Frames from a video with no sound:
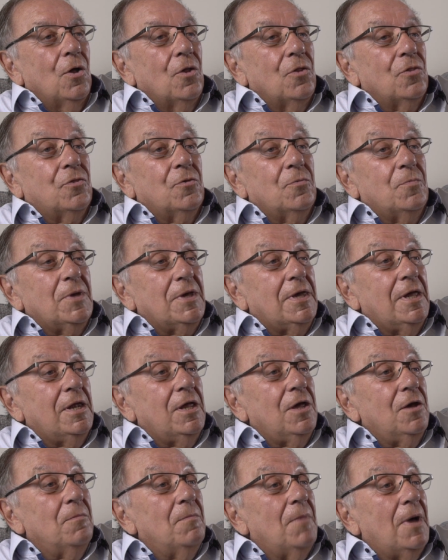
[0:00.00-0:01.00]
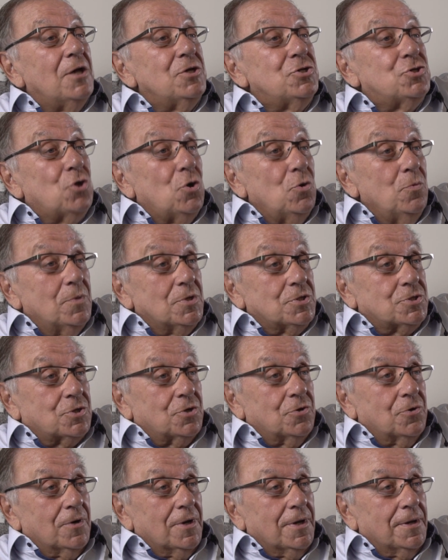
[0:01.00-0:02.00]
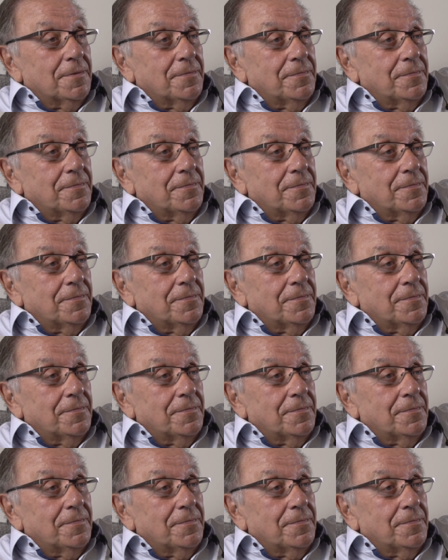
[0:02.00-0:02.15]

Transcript: The beginning of my showbiz career?